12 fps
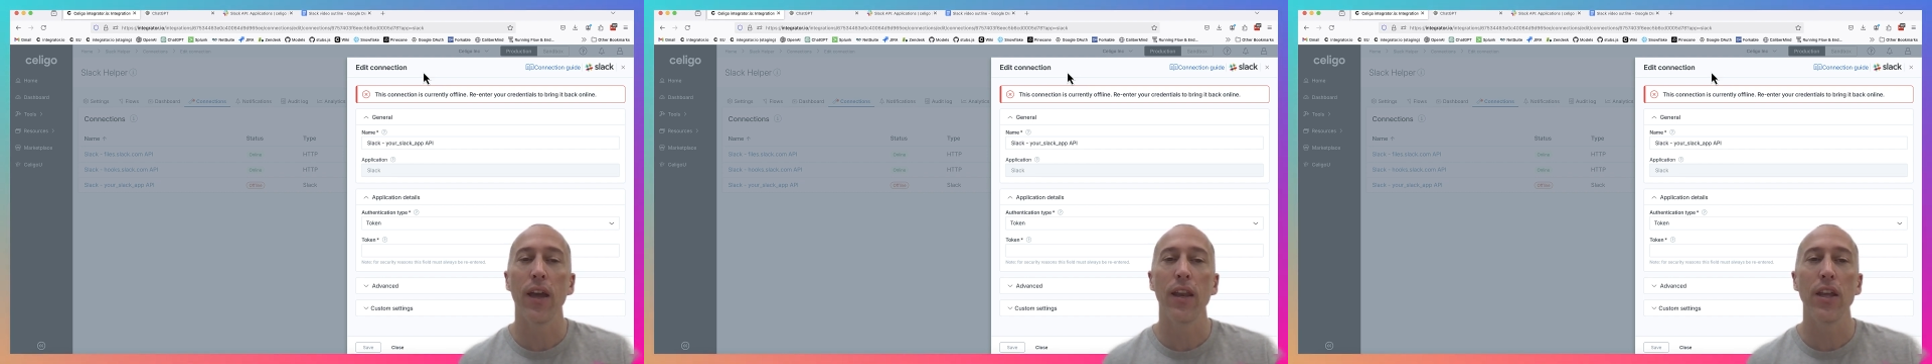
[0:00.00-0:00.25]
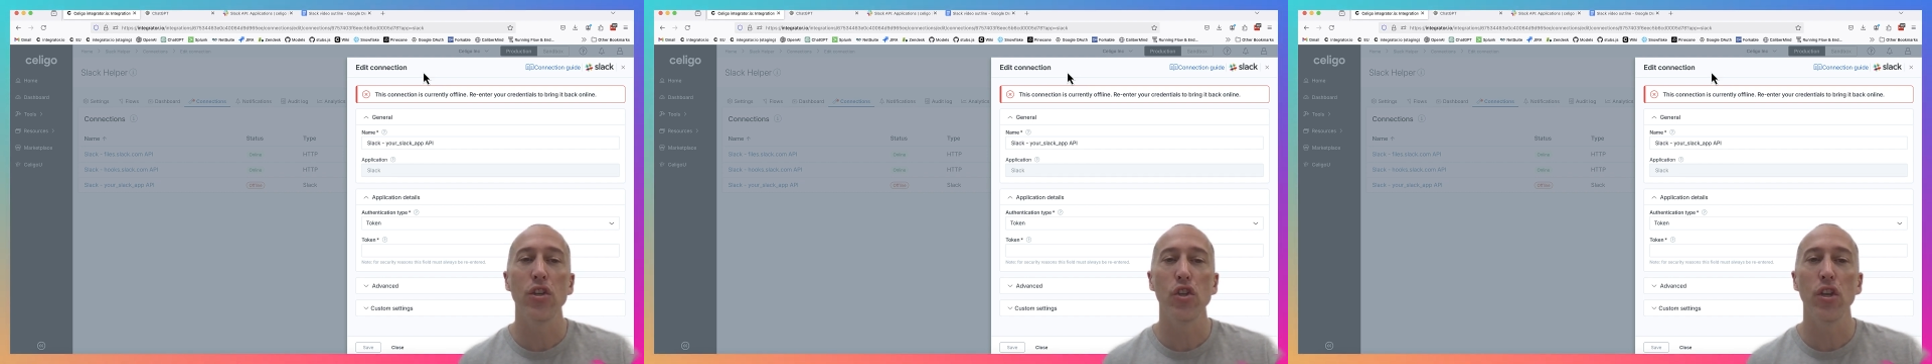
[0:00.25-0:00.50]
and
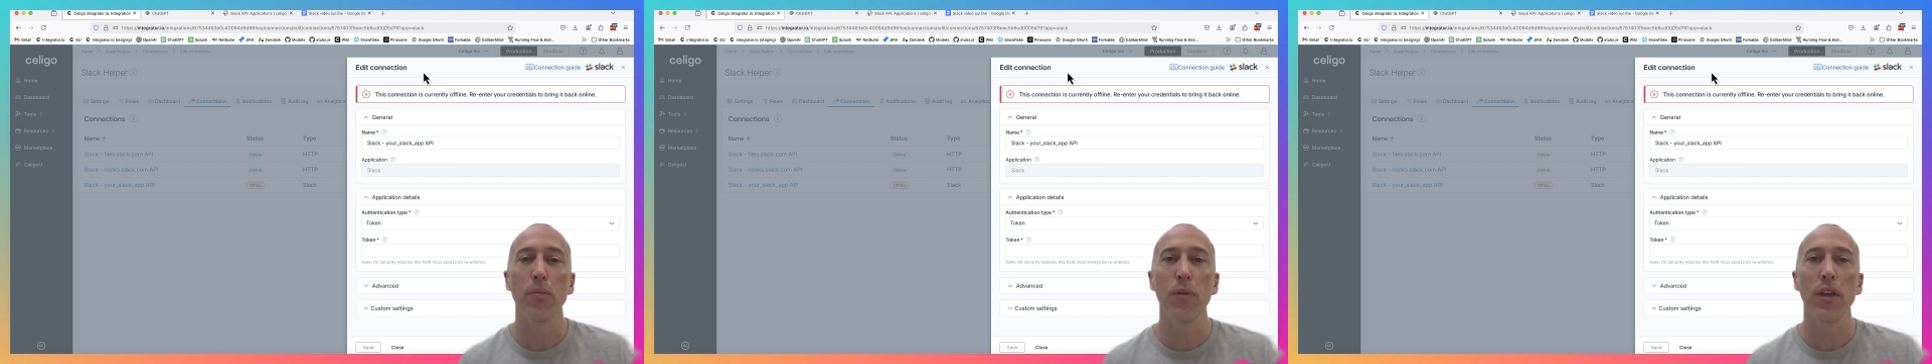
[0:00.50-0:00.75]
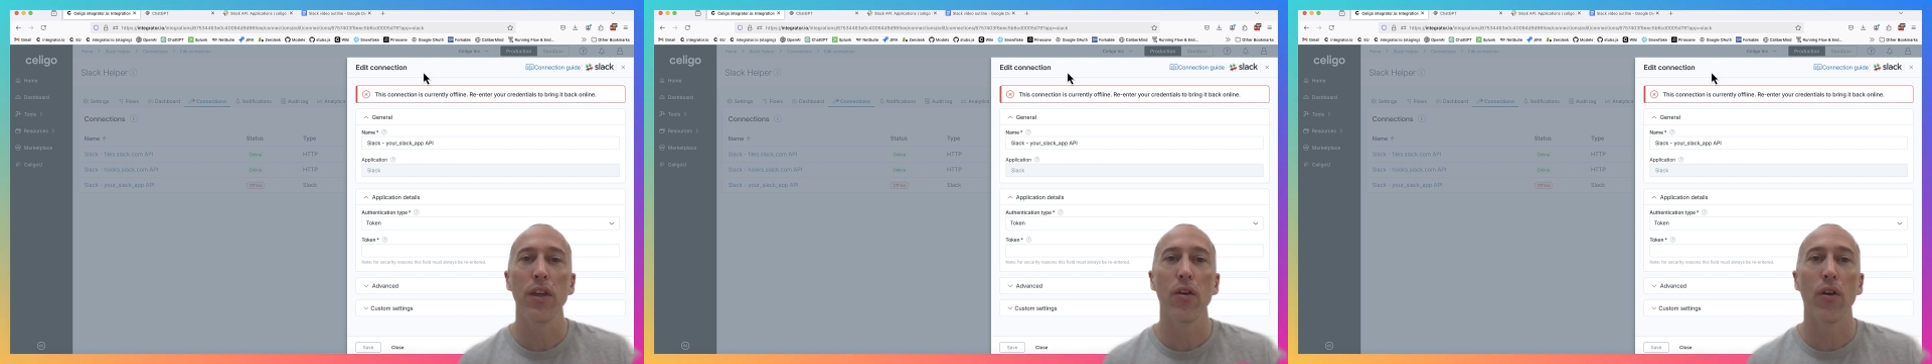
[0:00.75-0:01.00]

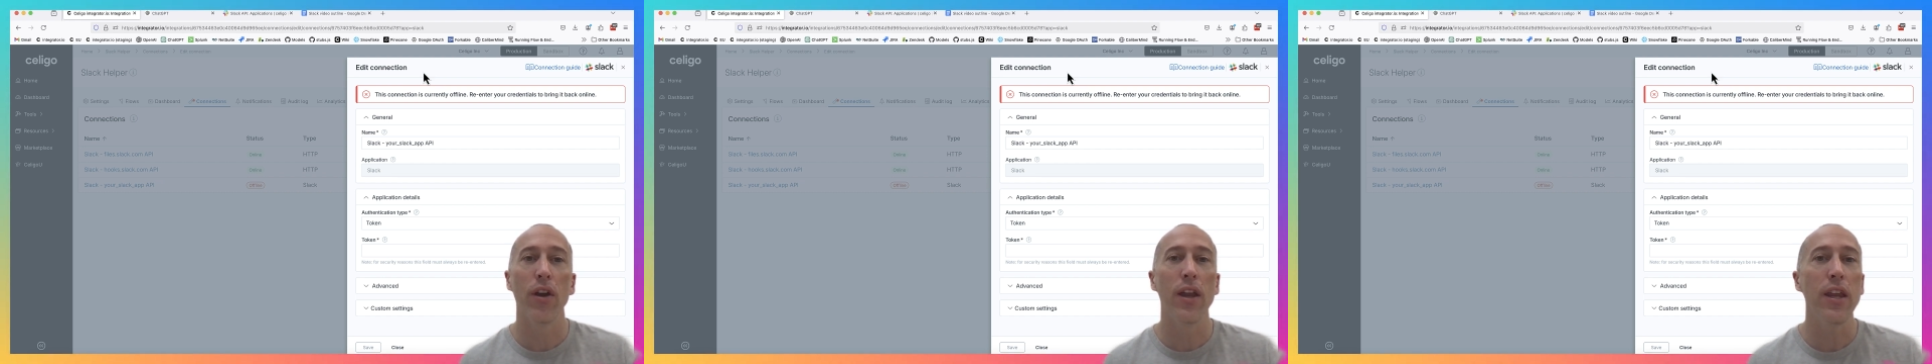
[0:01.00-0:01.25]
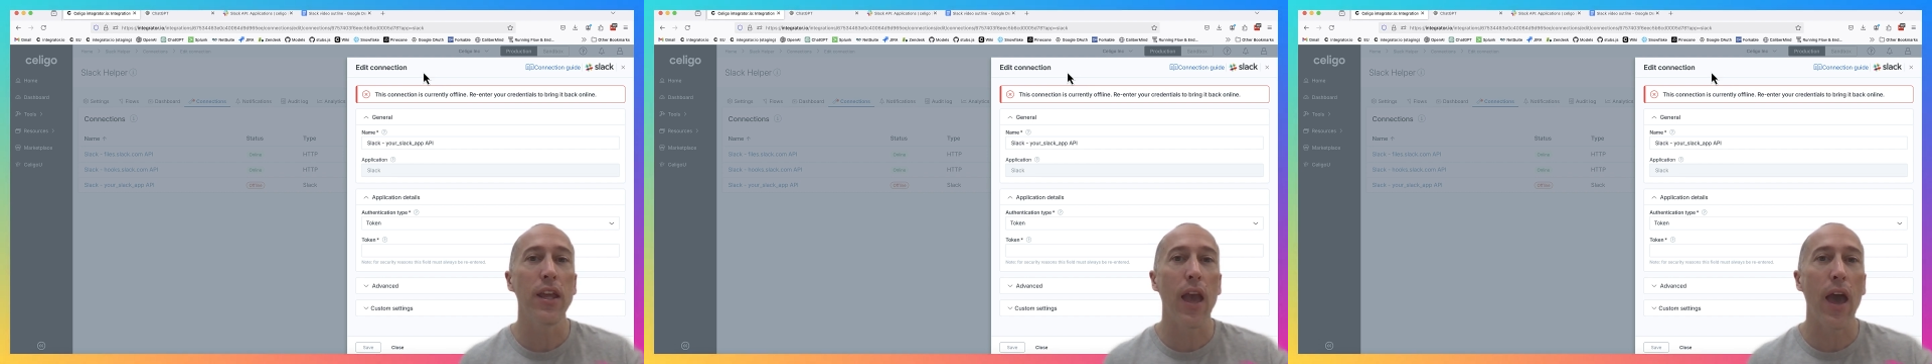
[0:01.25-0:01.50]
HTTP, or
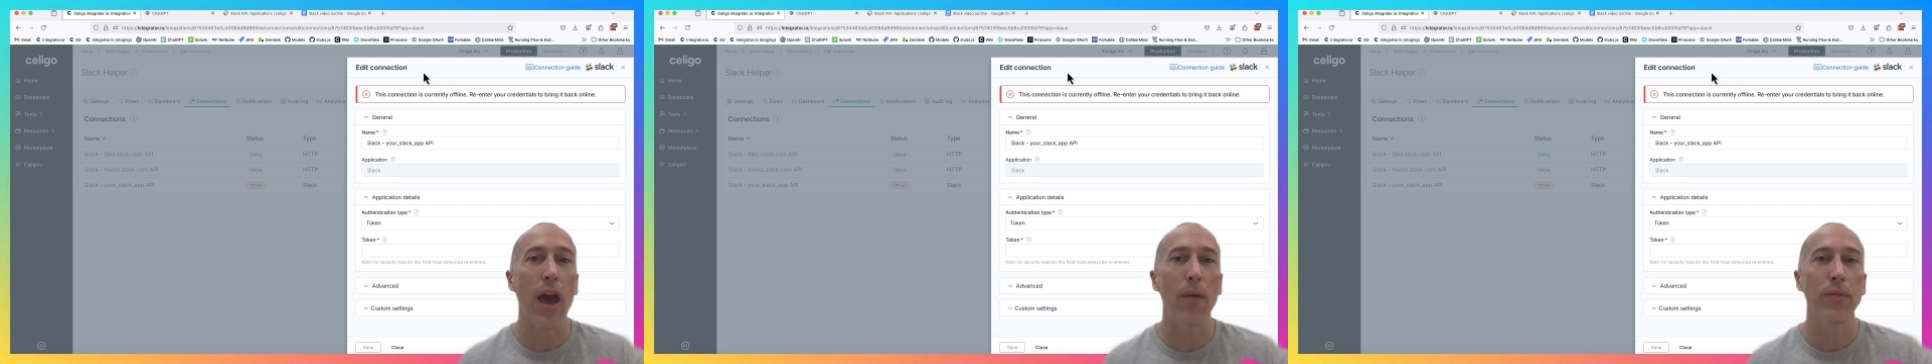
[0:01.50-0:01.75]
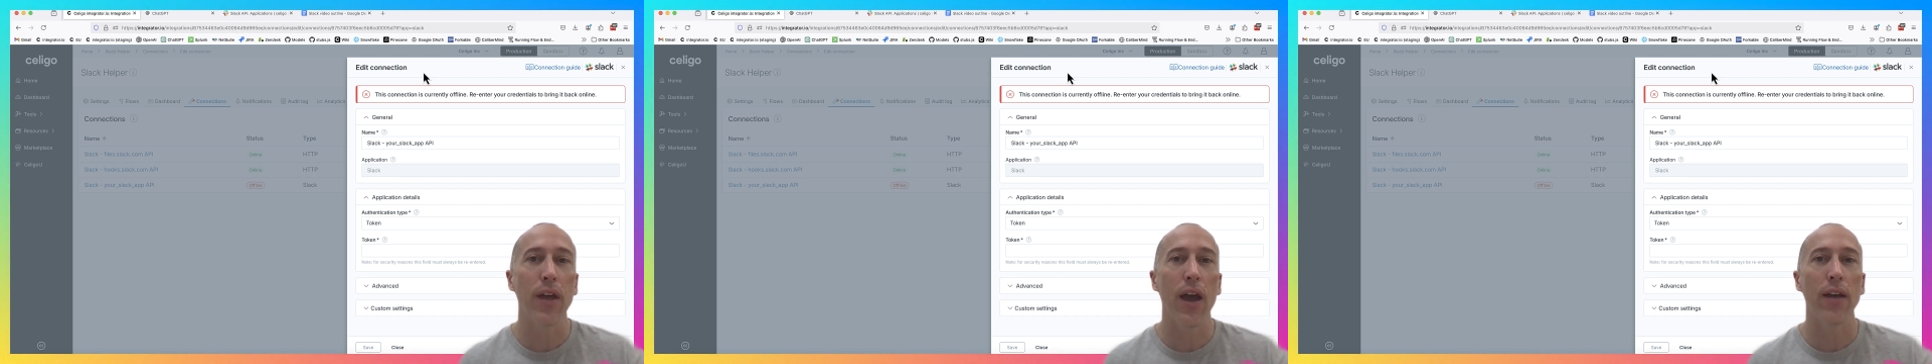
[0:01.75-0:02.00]
any
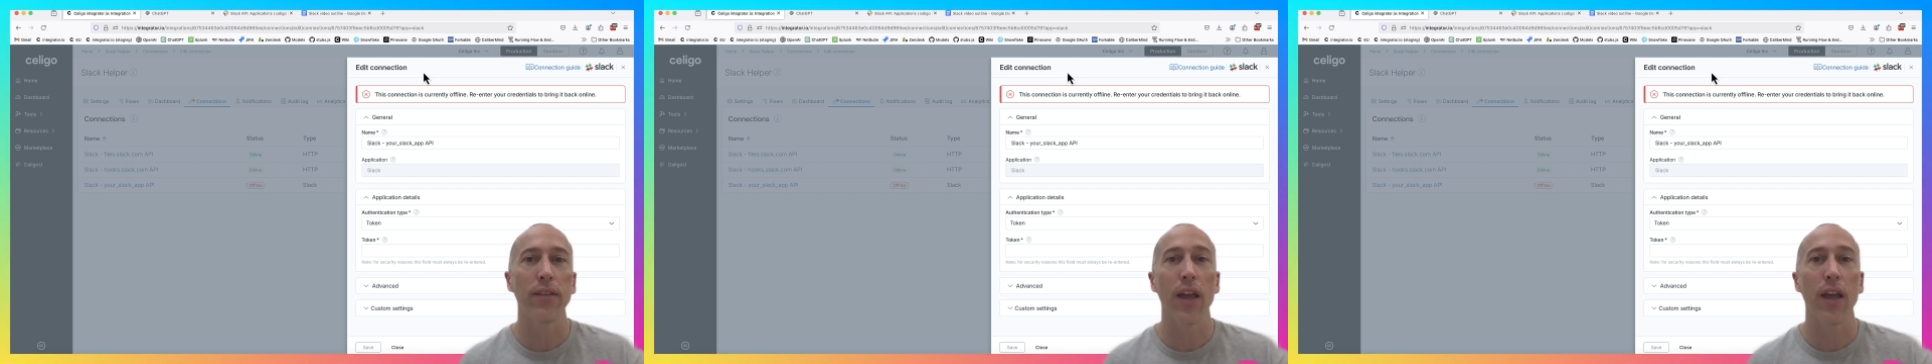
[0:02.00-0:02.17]
app that has a